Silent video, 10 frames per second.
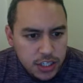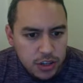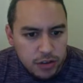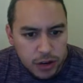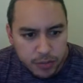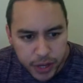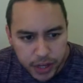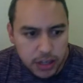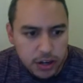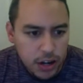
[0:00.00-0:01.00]
overall
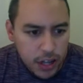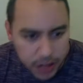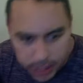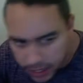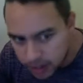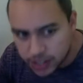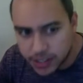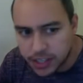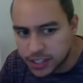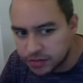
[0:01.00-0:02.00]
pick, Karl-Anthony Towns. I
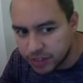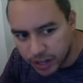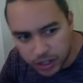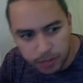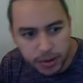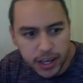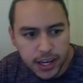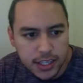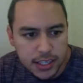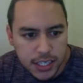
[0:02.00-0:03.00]
think that's a very good pick
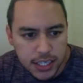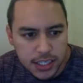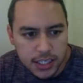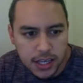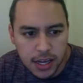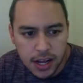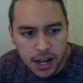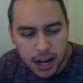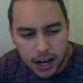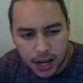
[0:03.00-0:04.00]
at 6.
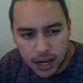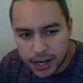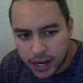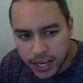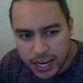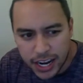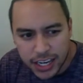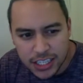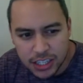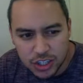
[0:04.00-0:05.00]
Not an
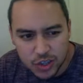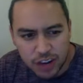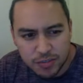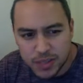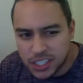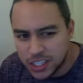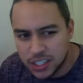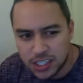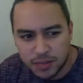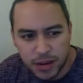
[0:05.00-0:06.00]
ideal draft
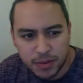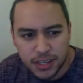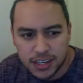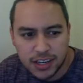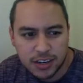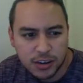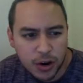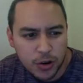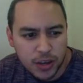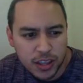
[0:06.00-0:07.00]
position, in my opinion,
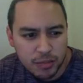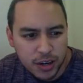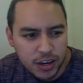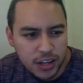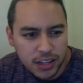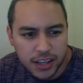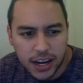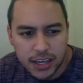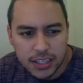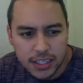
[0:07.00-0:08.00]
going in the middle like
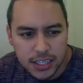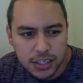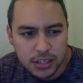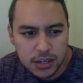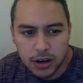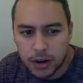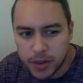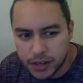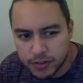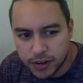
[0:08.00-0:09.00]
that at 6. So, I
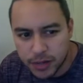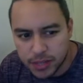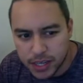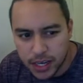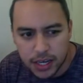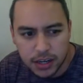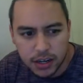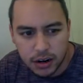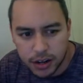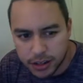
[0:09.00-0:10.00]
mean, for him to get
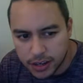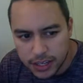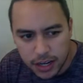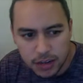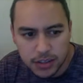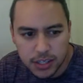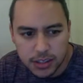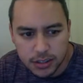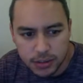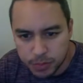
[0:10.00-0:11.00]
Karl-Anthony Towns,
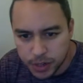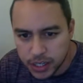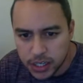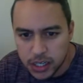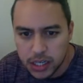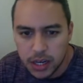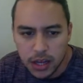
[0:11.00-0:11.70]
that's pretty good.